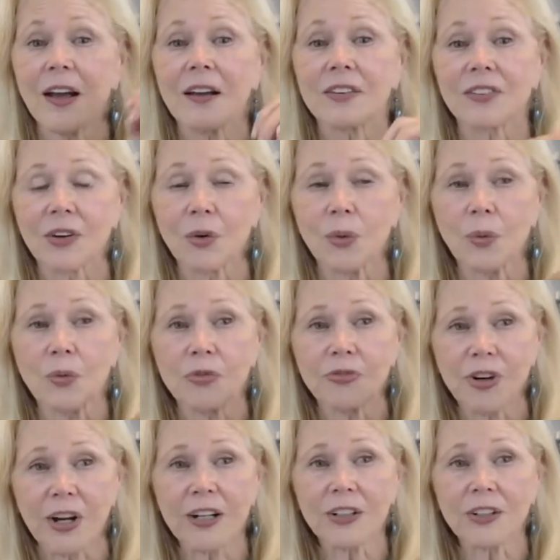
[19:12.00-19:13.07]
so
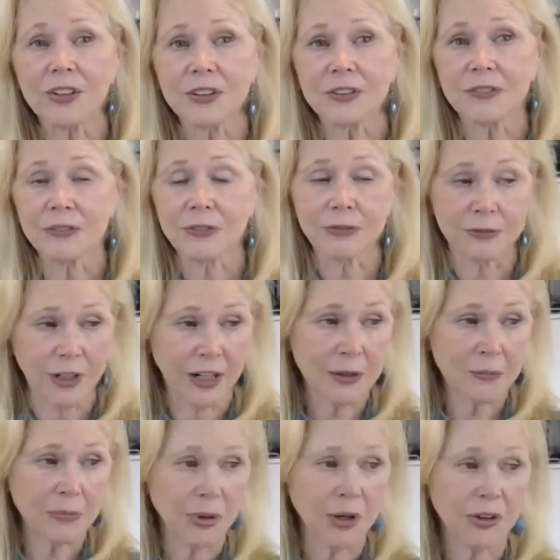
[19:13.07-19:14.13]
find a good
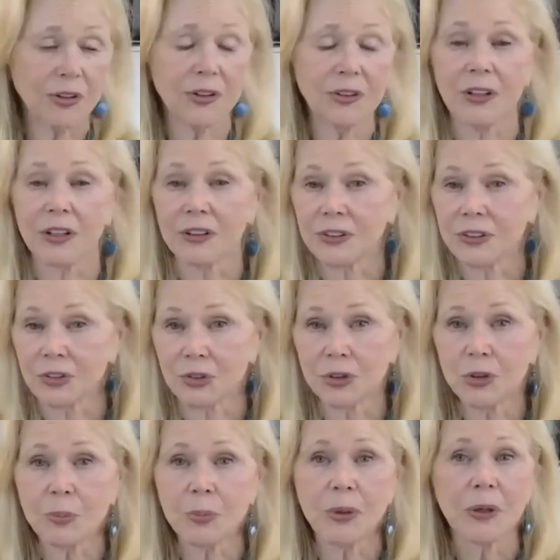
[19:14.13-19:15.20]
writing partner, a good
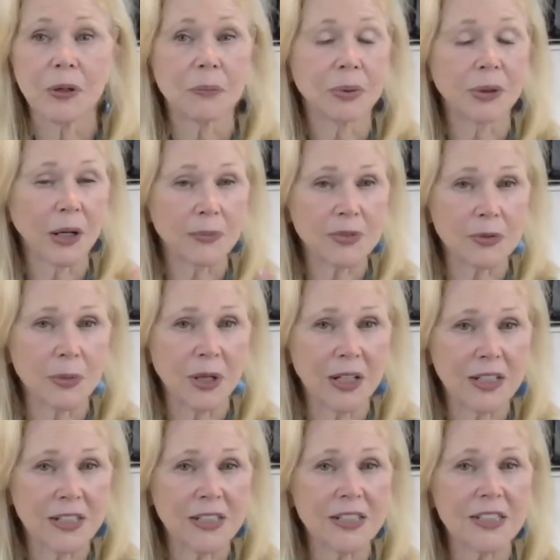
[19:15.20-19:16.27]
group, bring up some
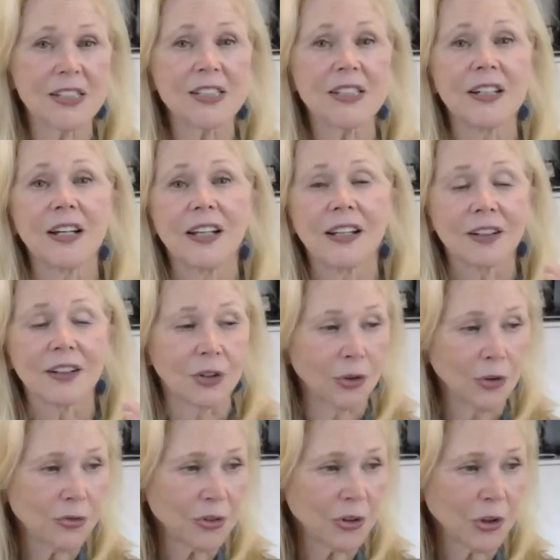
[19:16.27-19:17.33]
ideas,
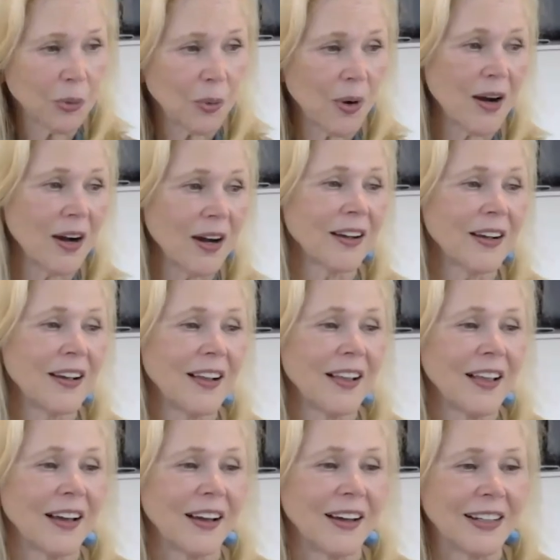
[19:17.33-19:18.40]
go for a walk,
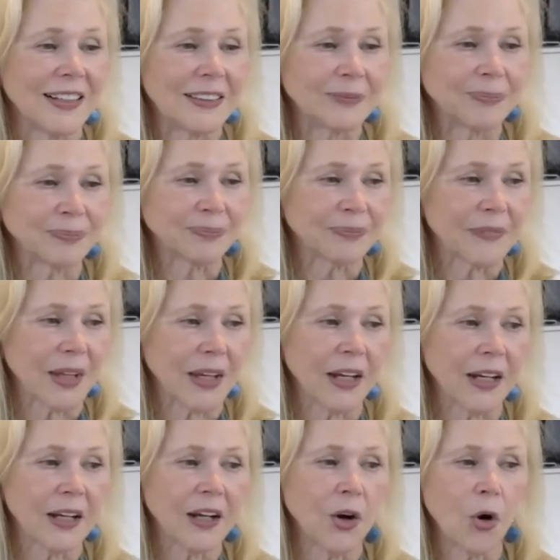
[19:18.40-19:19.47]
um,
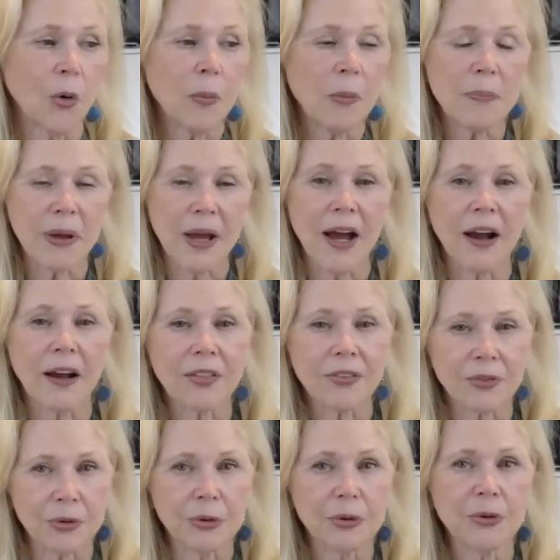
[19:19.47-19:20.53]
and comb back
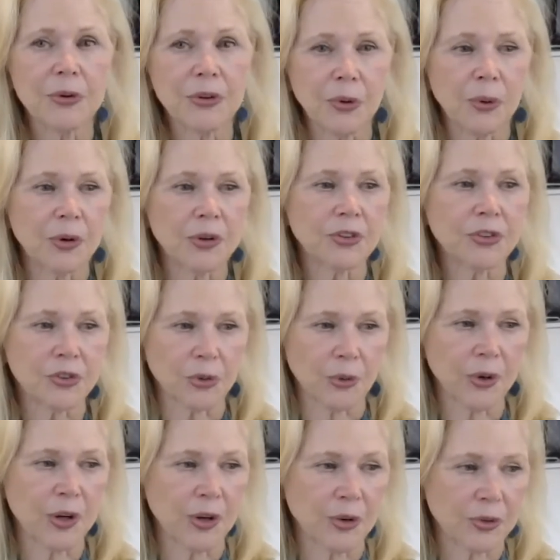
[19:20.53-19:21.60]
through your
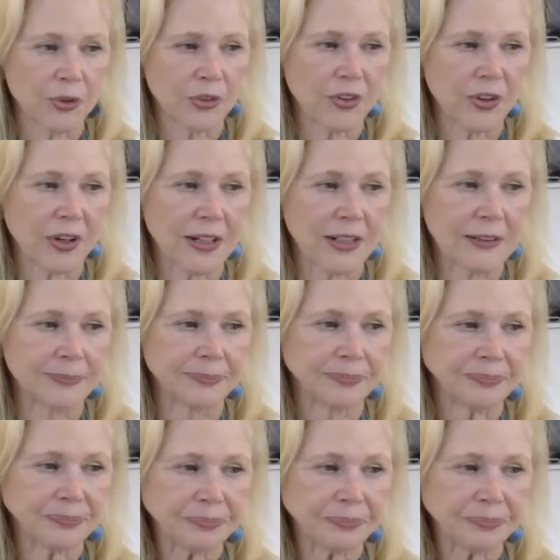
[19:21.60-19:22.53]
story notes. Um,